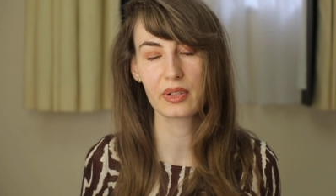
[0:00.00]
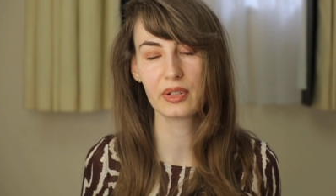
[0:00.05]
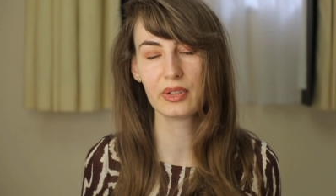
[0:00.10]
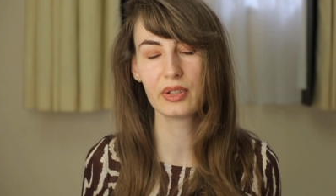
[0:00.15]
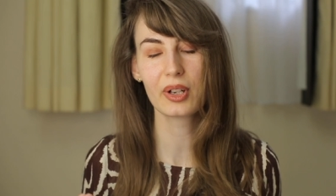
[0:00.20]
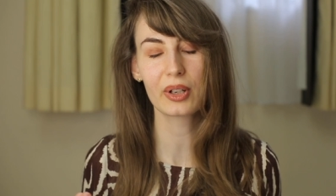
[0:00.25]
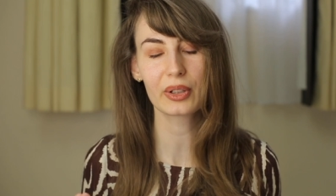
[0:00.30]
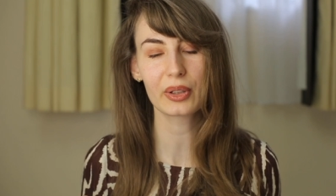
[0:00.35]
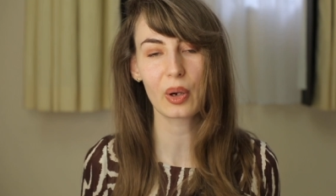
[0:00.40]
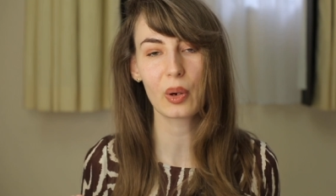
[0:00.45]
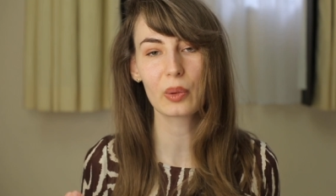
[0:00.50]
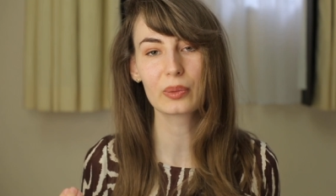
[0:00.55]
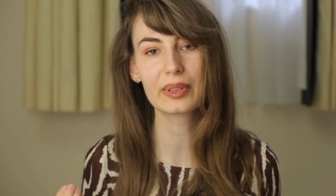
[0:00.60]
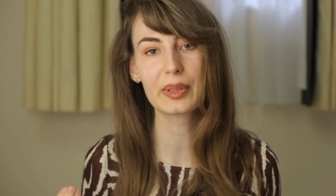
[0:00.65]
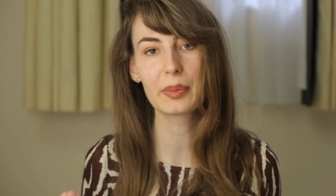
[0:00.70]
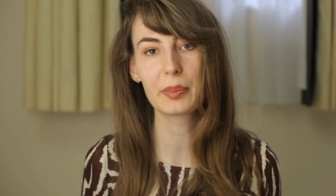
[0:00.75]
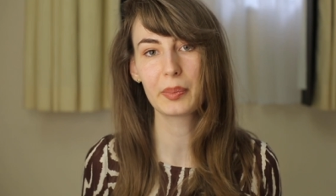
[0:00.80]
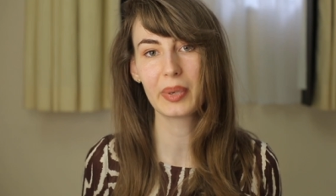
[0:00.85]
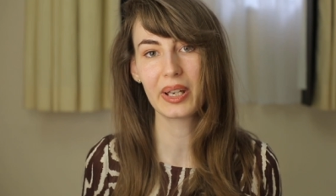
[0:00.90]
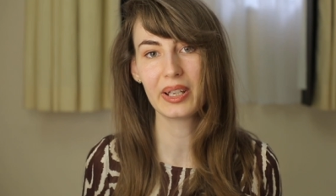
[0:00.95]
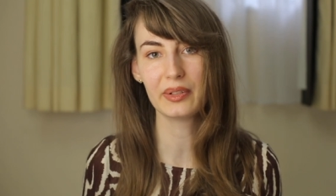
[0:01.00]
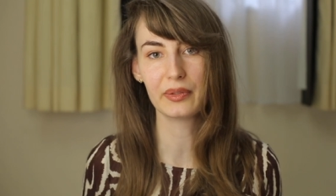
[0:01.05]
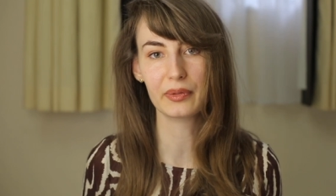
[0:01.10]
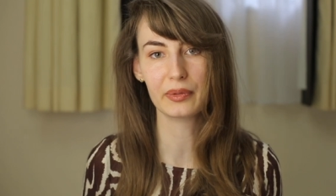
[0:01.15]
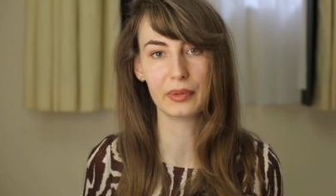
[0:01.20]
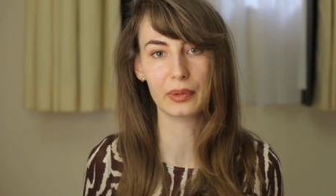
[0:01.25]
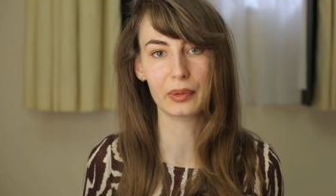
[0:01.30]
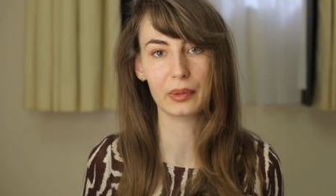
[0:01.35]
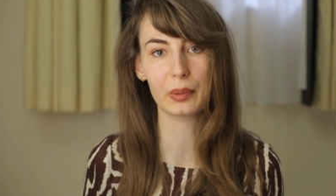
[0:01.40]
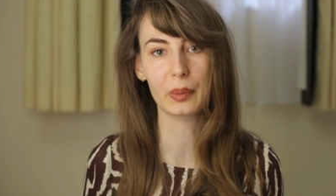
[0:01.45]
not only
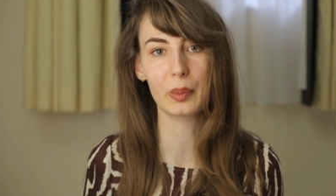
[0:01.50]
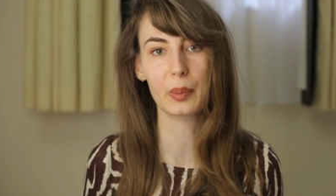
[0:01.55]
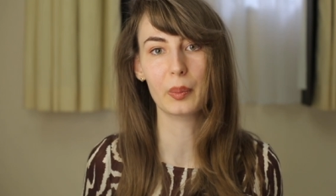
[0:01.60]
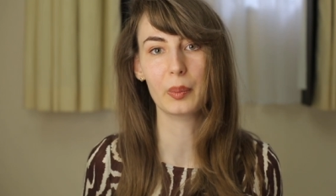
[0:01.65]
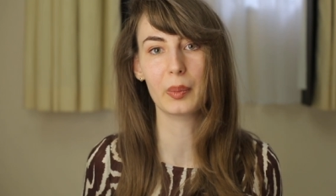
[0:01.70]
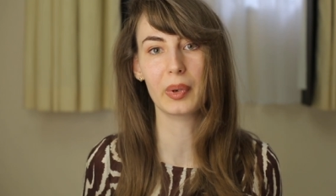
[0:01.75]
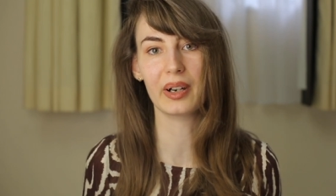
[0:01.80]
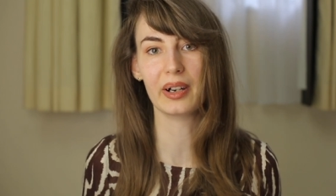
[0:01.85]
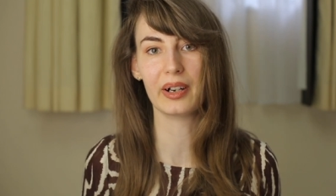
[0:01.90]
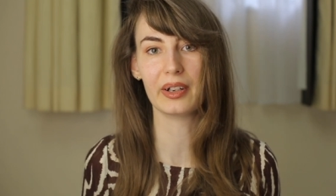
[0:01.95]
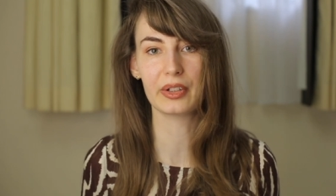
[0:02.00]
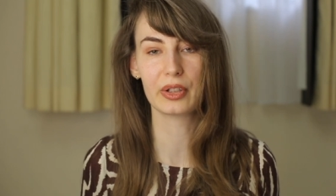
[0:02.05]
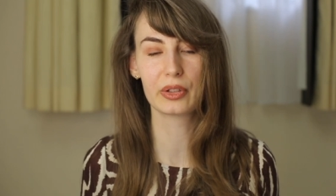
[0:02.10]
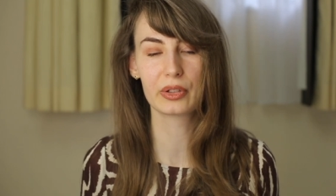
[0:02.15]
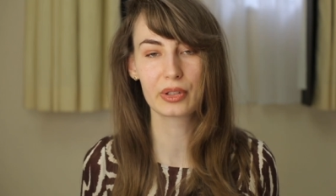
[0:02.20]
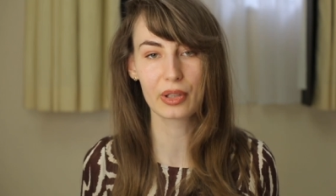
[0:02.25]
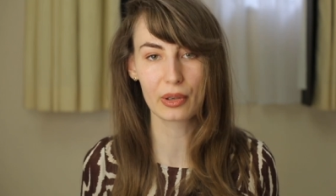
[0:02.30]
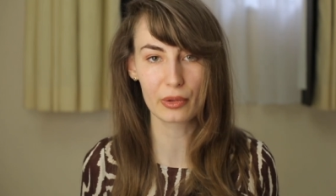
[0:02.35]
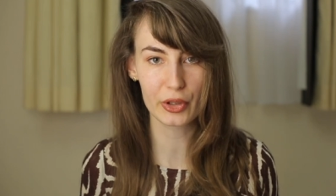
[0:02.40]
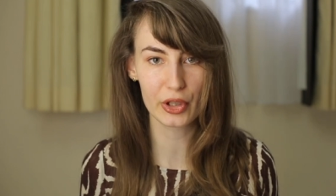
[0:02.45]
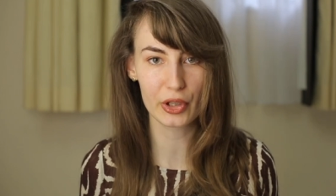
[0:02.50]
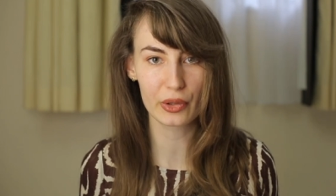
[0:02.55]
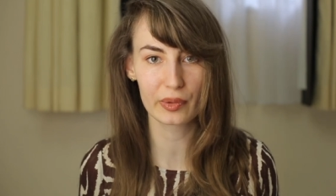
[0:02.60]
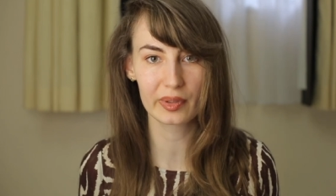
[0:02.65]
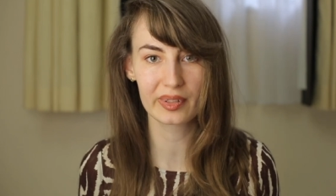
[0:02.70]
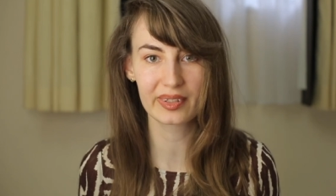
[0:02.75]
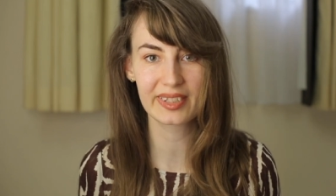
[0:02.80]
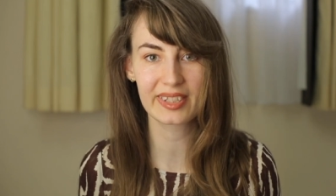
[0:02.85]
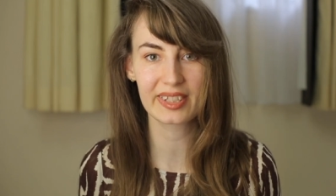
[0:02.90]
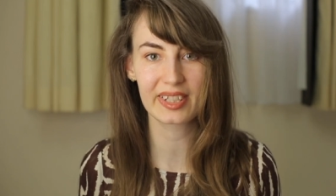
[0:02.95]
painful but
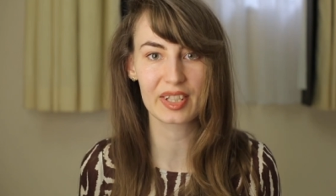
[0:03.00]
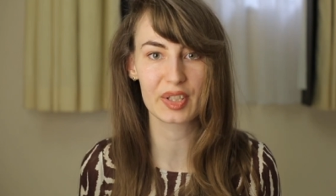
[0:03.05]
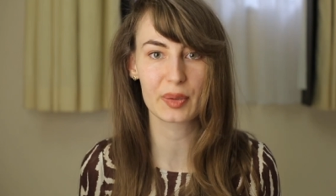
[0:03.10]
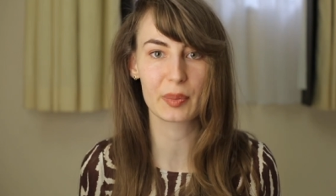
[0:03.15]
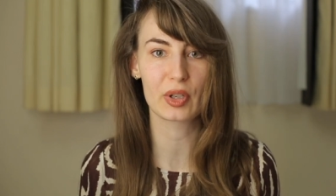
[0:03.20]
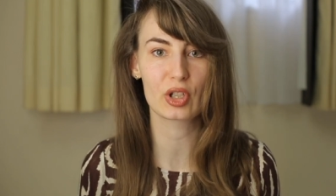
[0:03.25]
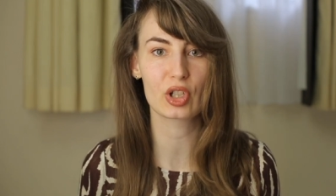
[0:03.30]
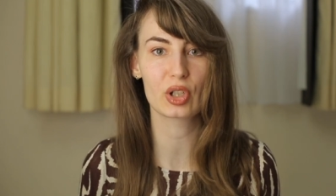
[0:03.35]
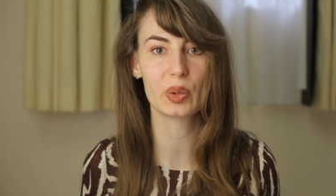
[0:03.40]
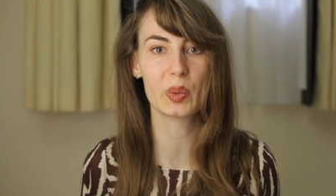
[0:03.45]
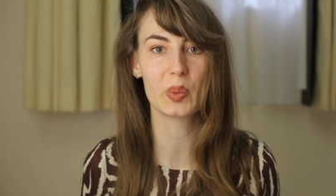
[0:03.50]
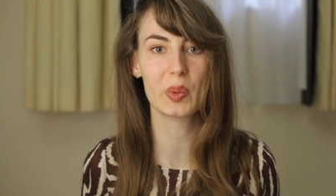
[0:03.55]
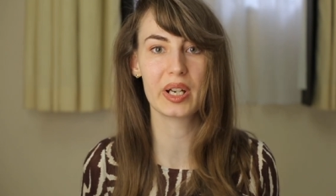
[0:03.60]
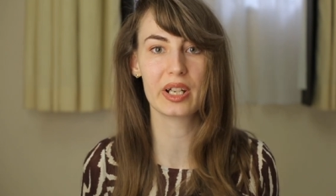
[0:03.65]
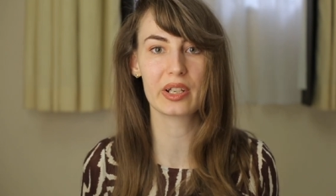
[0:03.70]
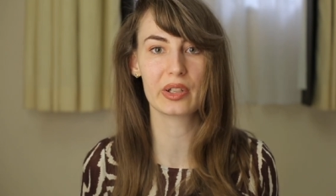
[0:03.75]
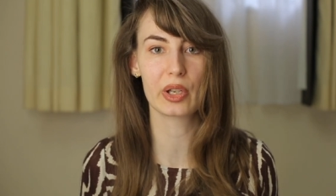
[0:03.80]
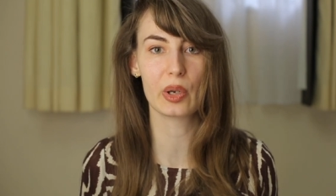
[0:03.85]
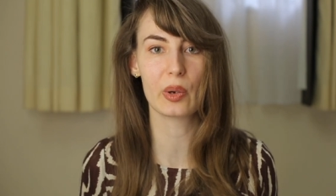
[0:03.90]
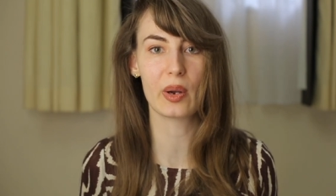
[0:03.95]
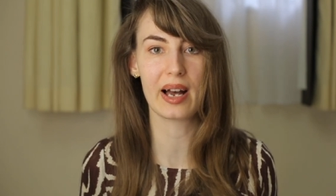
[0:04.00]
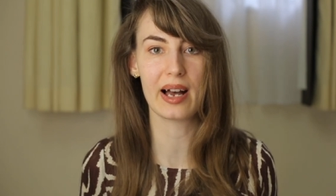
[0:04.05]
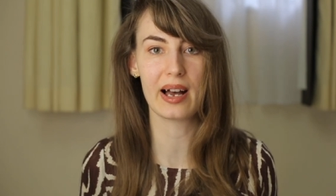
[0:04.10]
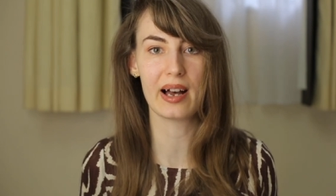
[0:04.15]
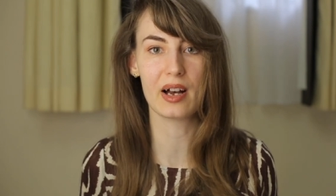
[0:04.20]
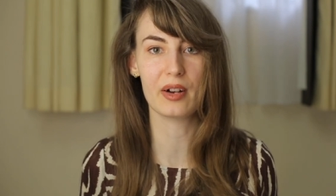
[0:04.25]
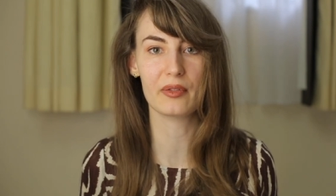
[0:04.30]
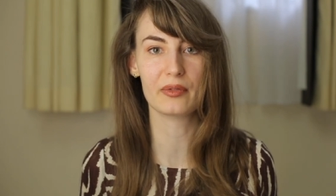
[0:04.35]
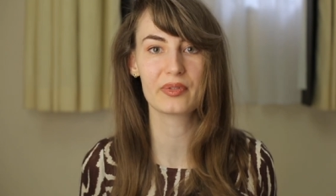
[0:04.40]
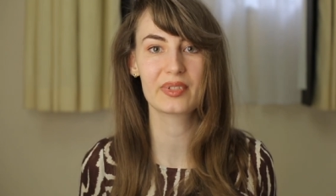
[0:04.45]
torturous, especially when you
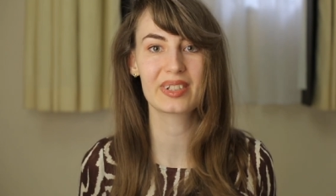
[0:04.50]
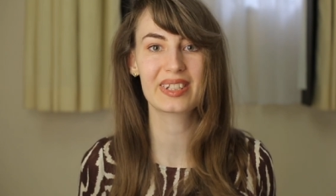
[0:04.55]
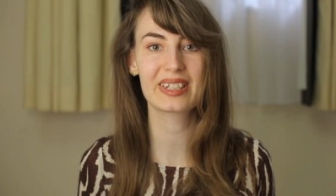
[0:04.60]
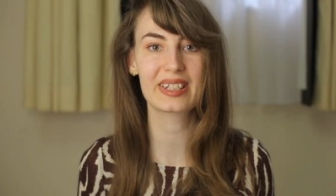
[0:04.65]
have